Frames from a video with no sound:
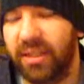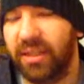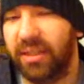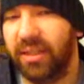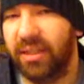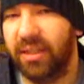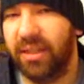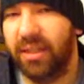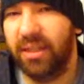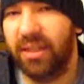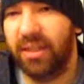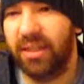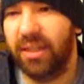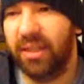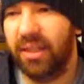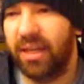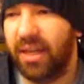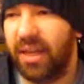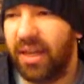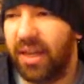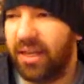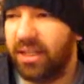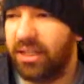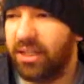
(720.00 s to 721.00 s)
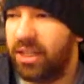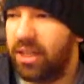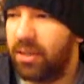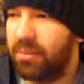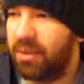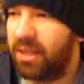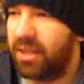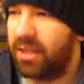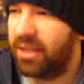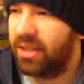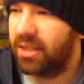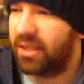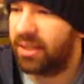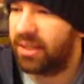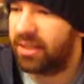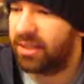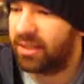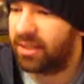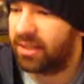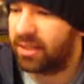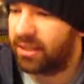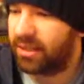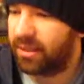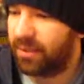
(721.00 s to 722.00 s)
and it's going to be this,
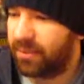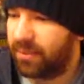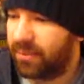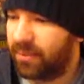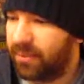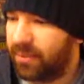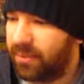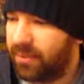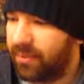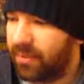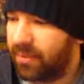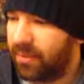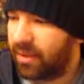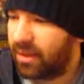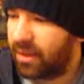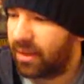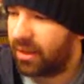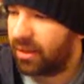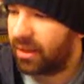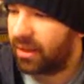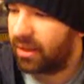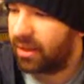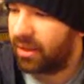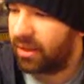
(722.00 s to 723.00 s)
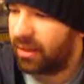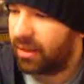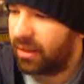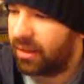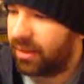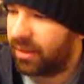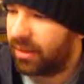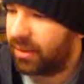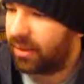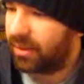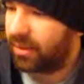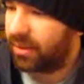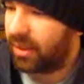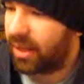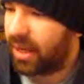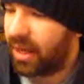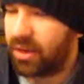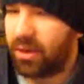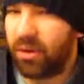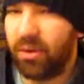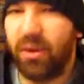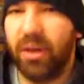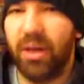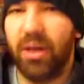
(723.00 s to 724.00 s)
I
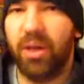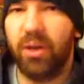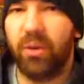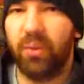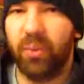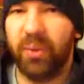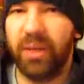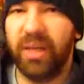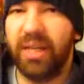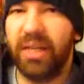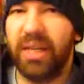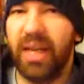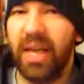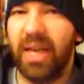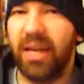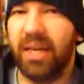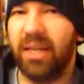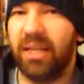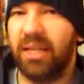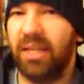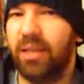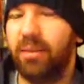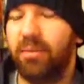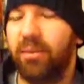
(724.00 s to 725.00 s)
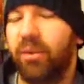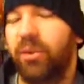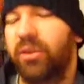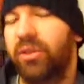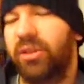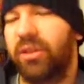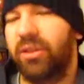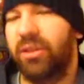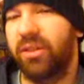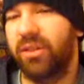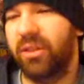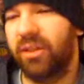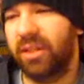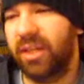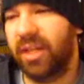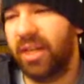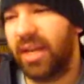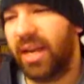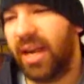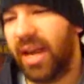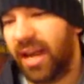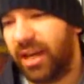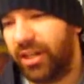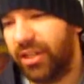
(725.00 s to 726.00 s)
don't know, regaining the emotional
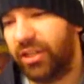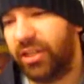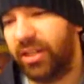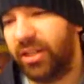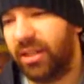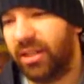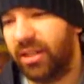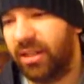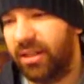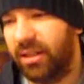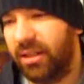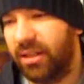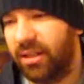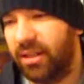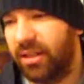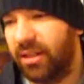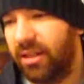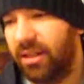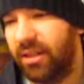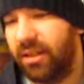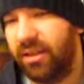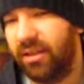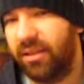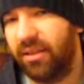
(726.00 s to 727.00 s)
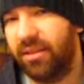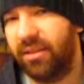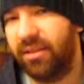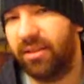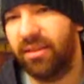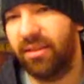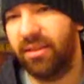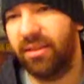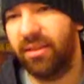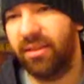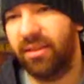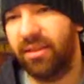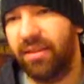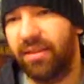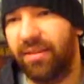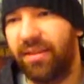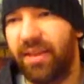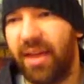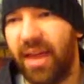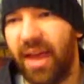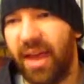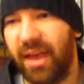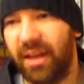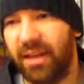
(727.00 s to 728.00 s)
connection
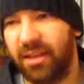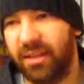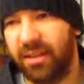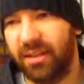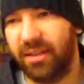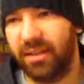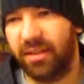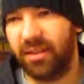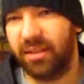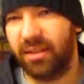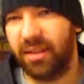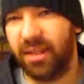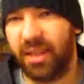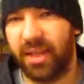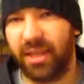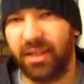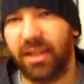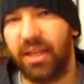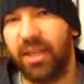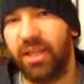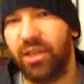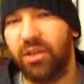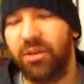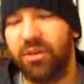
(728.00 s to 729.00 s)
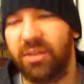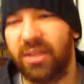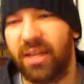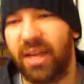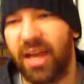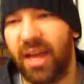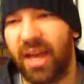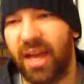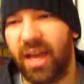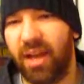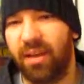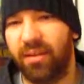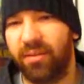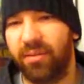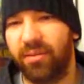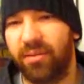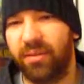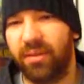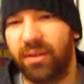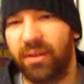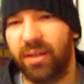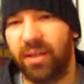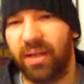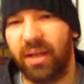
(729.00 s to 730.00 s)
that they they used to have,
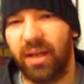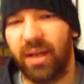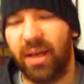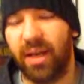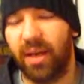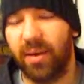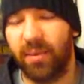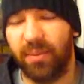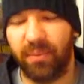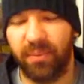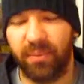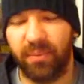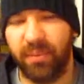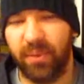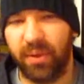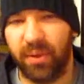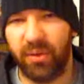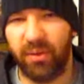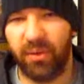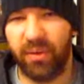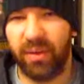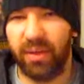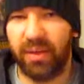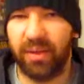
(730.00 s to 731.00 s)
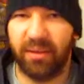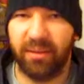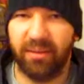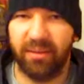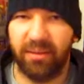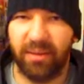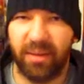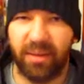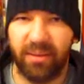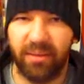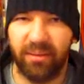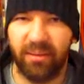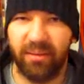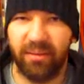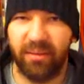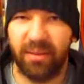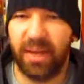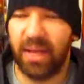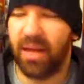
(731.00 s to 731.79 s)
um, you know, and